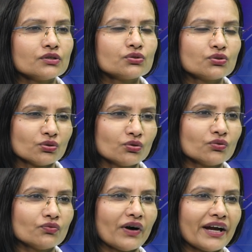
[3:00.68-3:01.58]

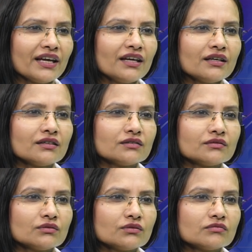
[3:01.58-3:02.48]
So why
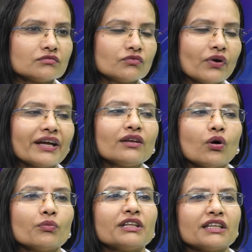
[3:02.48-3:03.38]

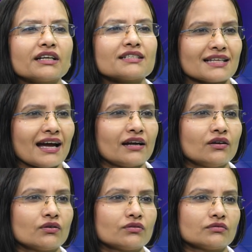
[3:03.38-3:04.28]
normally they get sad
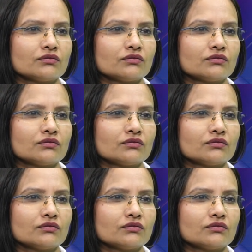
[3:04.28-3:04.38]
or